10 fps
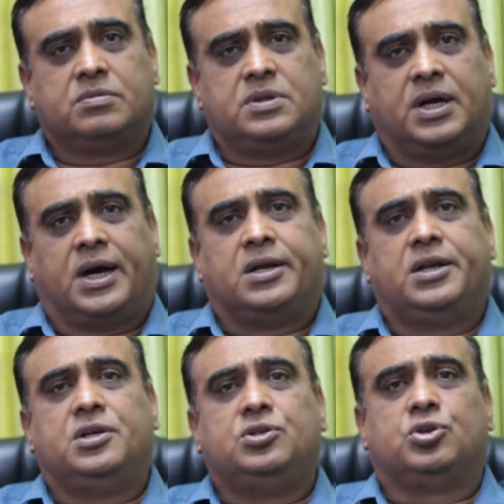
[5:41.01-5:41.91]
they
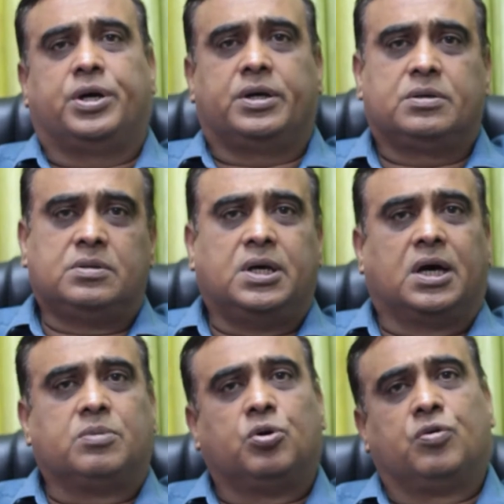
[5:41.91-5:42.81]
hardly enjoy, they
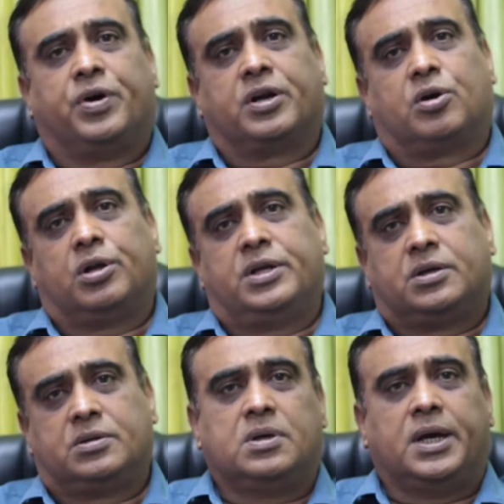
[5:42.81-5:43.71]
are more workaholic
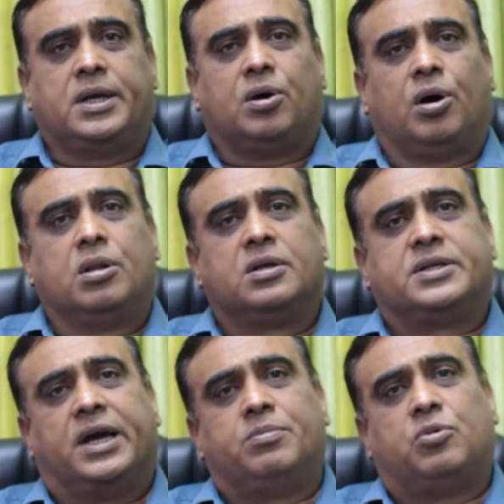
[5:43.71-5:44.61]
and all the
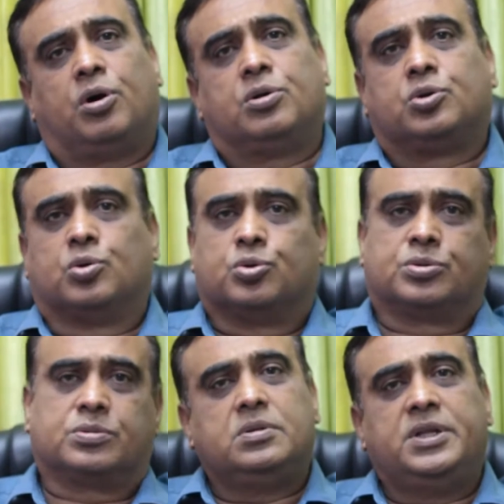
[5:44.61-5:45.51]
time on toes.
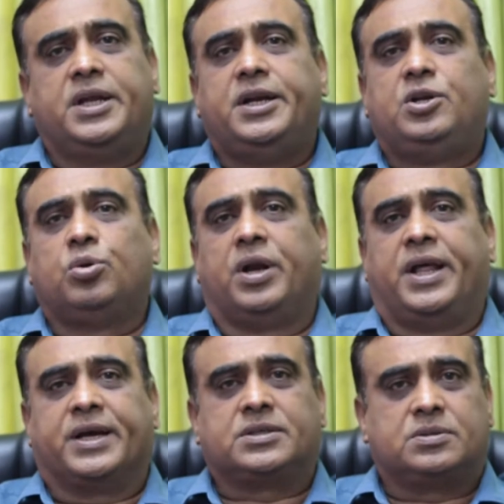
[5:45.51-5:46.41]
They need to
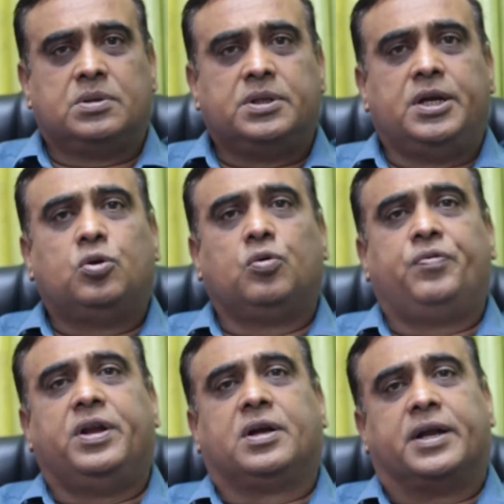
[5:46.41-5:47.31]
relax, they need to
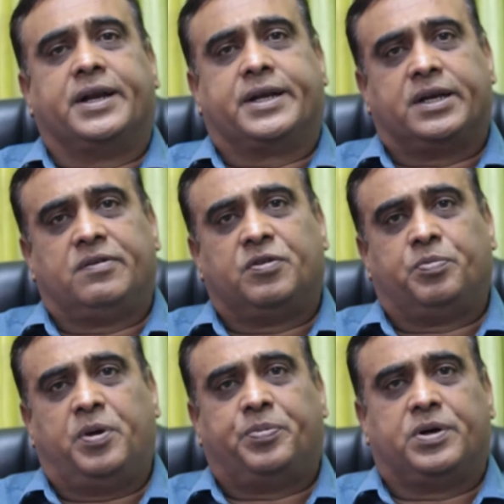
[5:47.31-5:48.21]
feel connected with
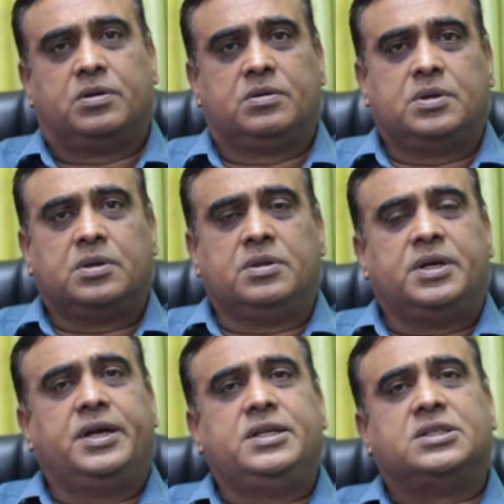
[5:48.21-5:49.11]
people,
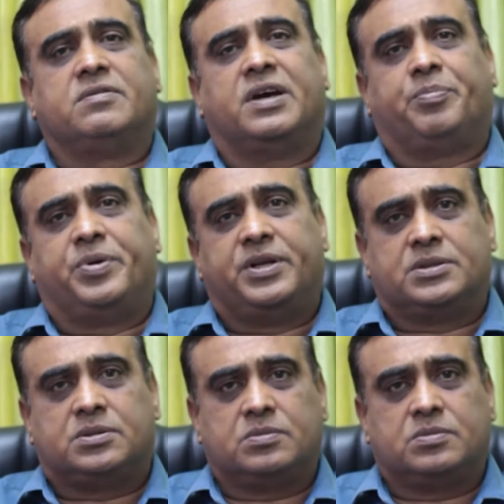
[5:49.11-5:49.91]
they deserve happiness,